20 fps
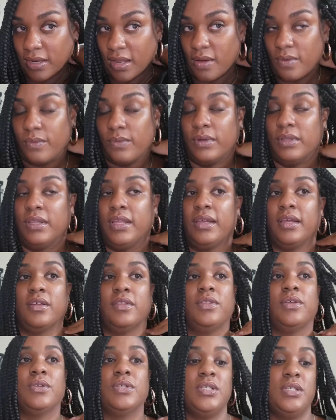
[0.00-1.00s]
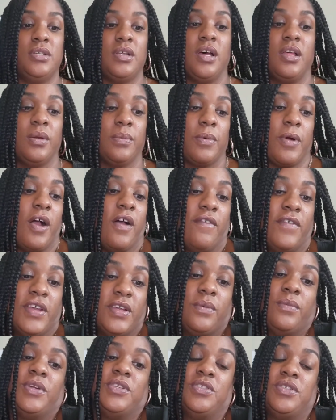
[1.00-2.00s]
at what like a $13
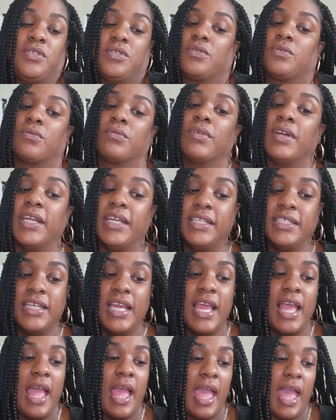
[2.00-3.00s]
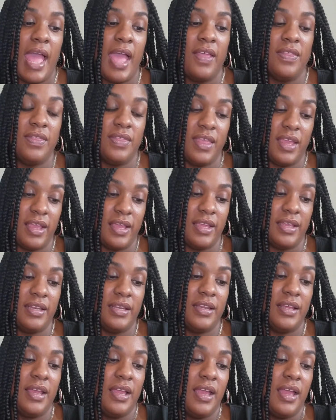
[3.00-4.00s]
profit, which is great. And
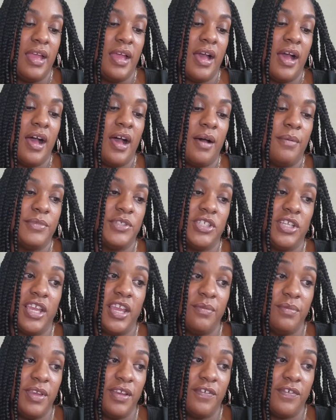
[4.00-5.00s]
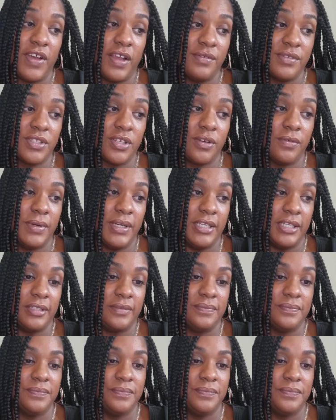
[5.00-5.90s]
then um, she gave me a 5-star rating.